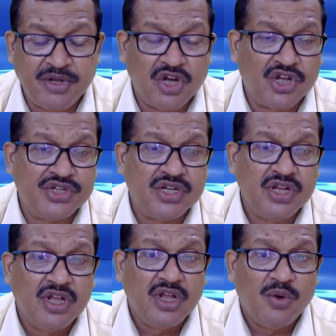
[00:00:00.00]

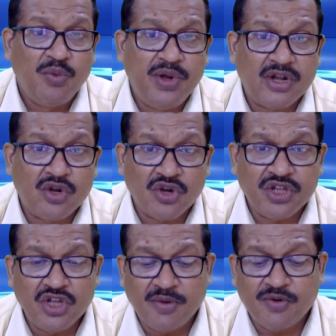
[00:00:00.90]
because we are
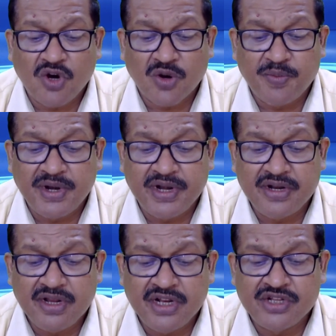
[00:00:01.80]
talking of corporate
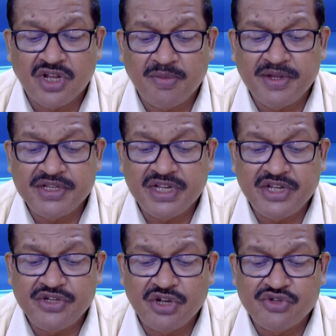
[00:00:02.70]
insolvency
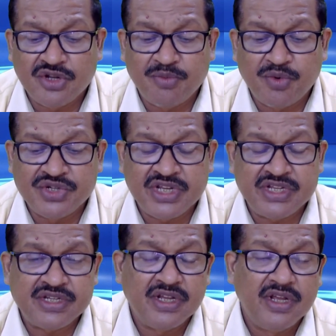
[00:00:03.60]
resolution
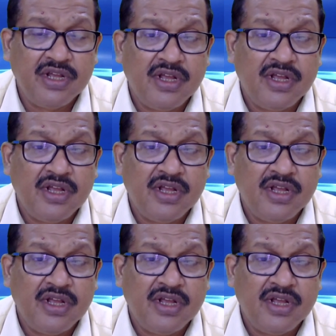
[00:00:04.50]
process,